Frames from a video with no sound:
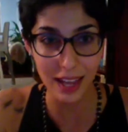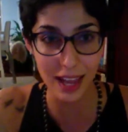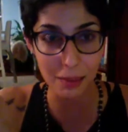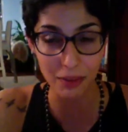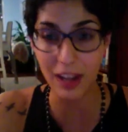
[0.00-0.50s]

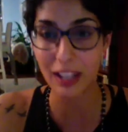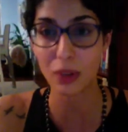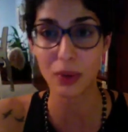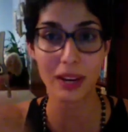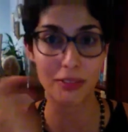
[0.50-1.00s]
and providing
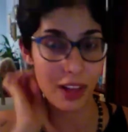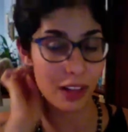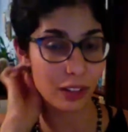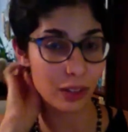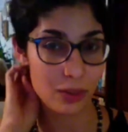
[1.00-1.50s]
great
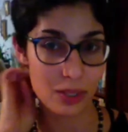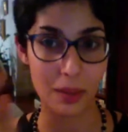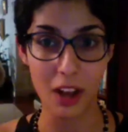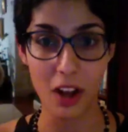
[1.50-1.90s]
value to my